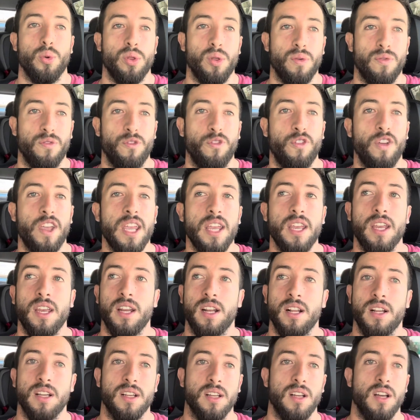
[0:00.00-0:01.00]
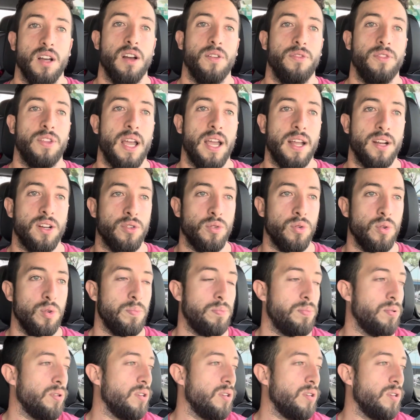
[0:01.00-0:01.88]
the feed of that group,